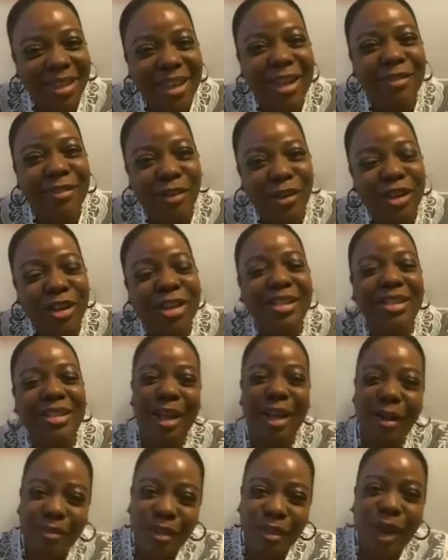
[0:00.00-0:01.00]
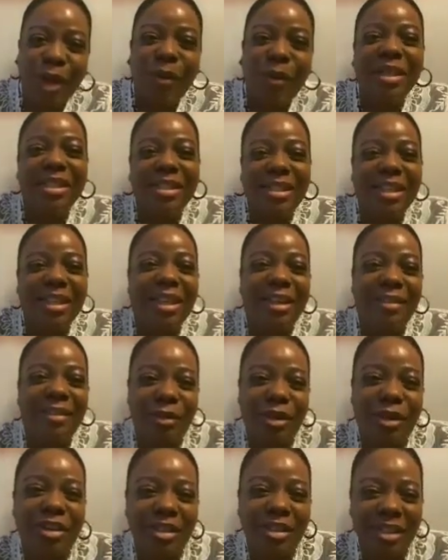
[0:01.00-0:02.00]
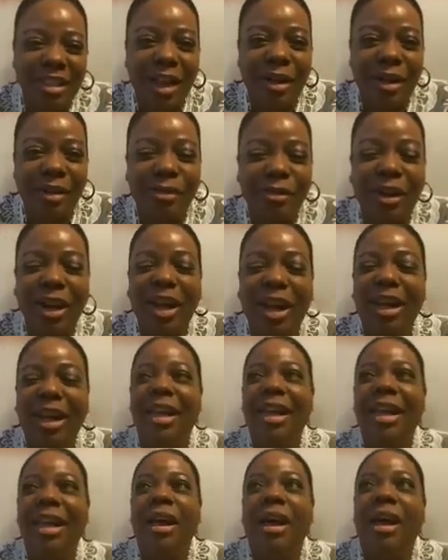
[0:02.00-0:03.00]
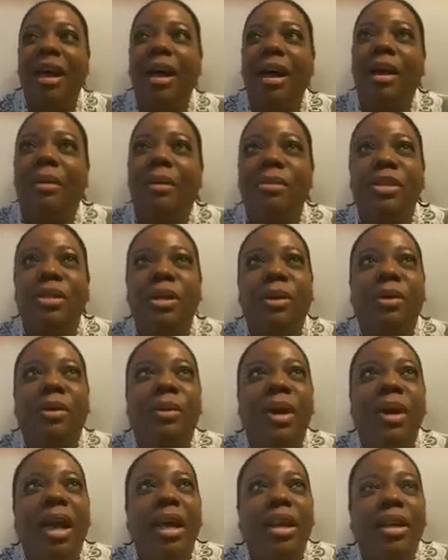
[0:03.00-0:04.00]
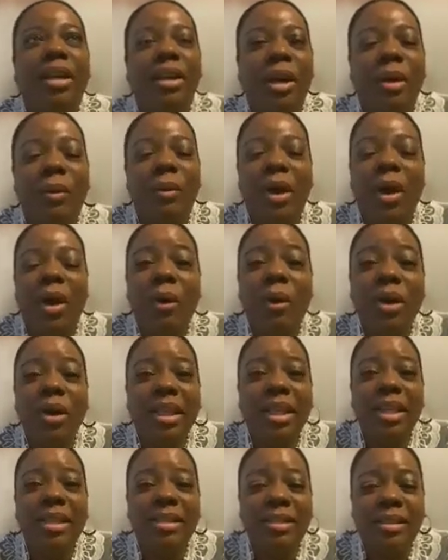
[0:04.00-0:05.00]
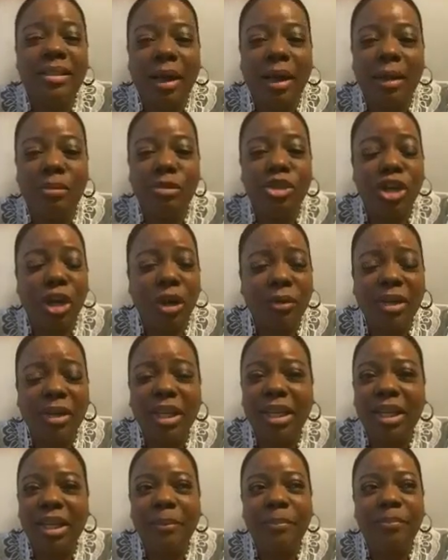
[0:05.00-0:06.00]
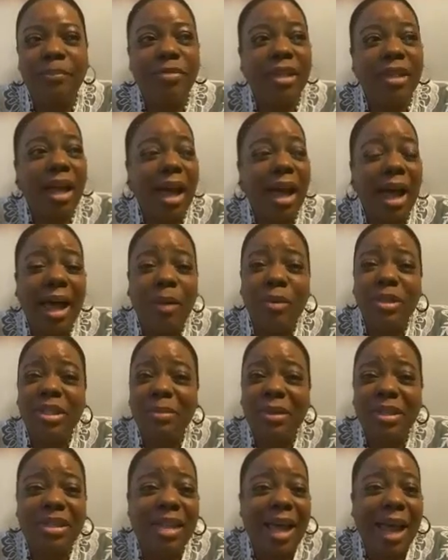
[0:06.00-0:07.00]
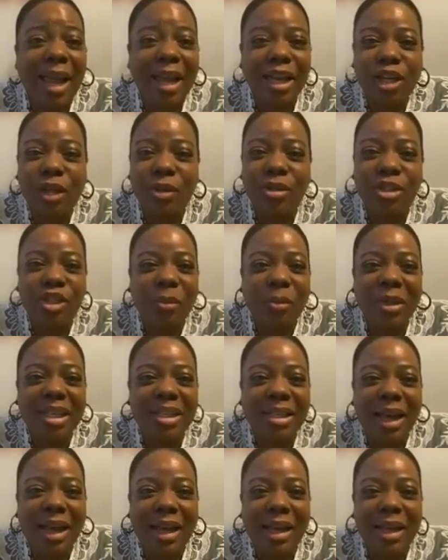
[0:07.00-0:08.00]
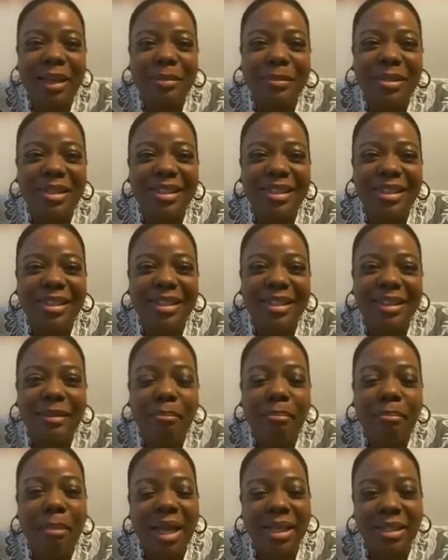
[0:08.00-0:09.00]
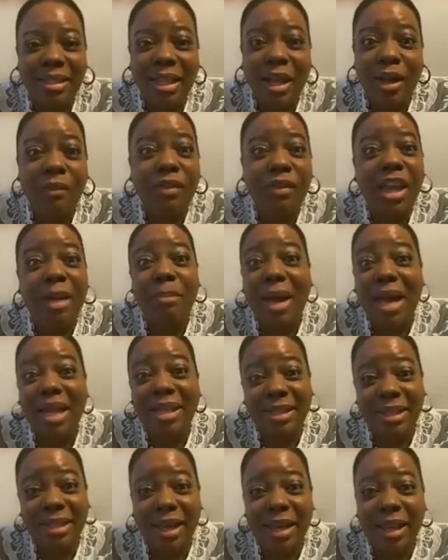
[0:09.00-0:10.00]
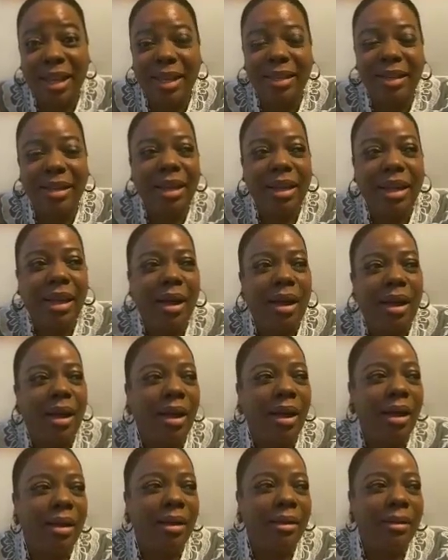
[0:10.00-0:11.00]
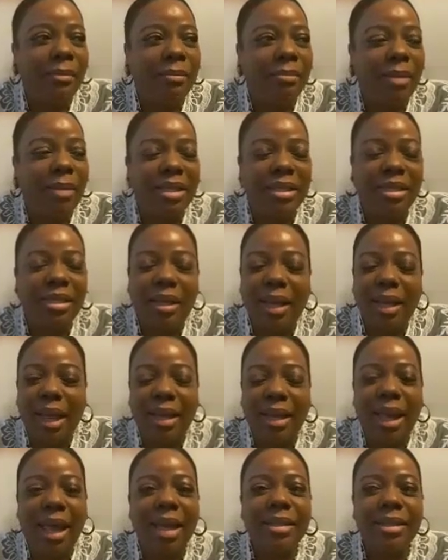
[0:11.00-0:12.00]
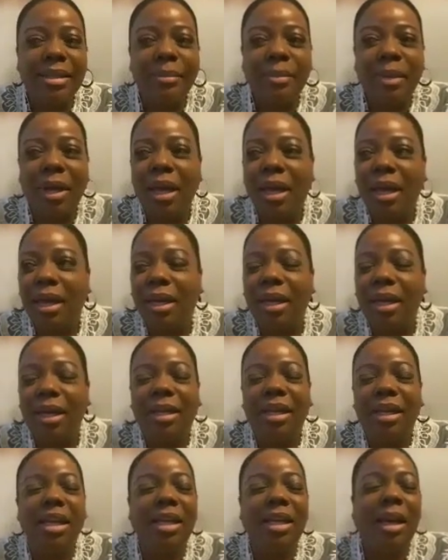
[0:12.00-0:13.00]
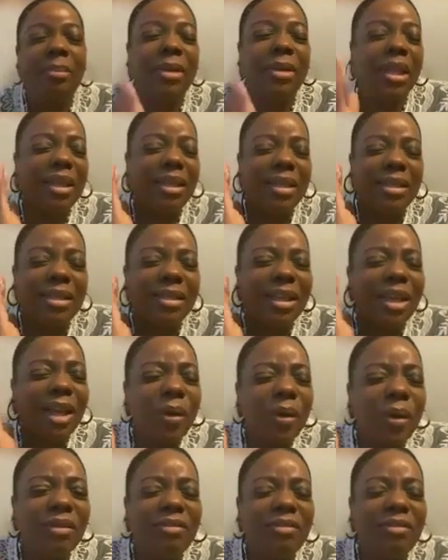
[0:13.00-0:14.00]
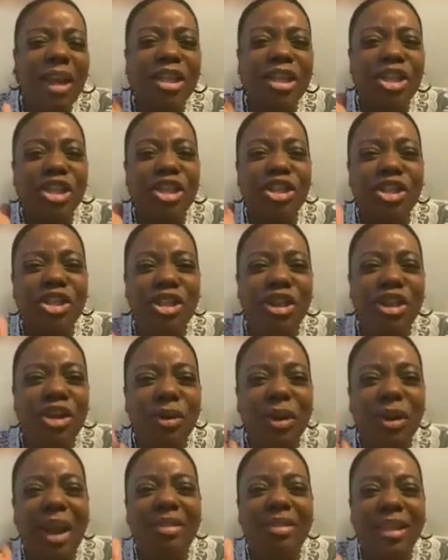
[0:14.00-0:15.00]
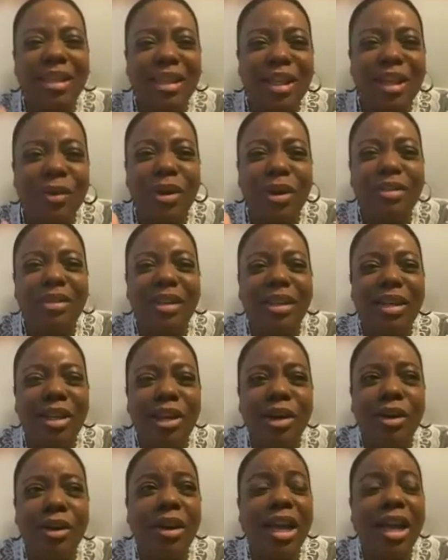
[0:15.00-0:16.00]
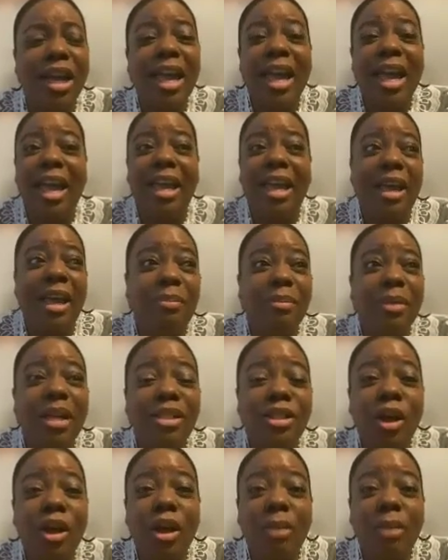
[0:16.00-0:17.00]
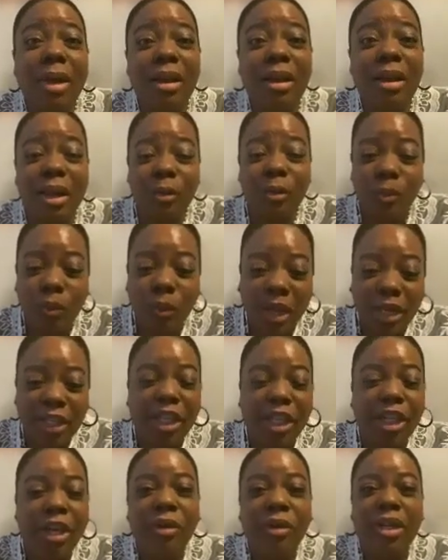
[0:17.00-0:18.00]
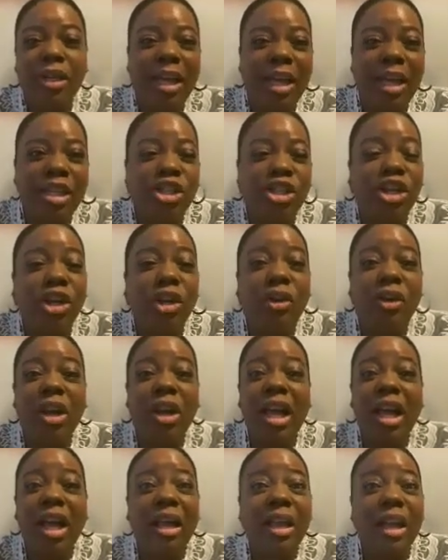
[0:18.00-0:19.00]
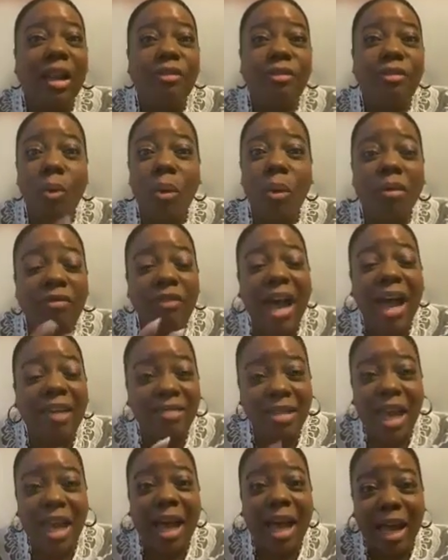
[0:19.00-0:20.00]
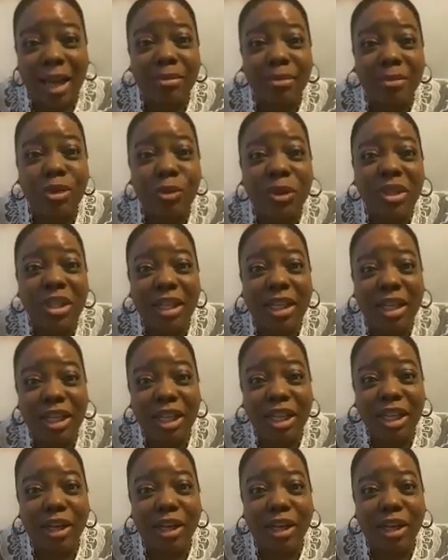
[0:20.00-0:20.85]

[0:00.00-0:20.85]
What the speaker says: advocate for yourself. Go and see it for yourself, right? So, on this journey, I was misdiagnosed so many times, myself and my son. My son had eczema, and he kept getting these ear infections year after year after year. And I'm not talking about like 1 year and the next year, like 4 or 5 times within a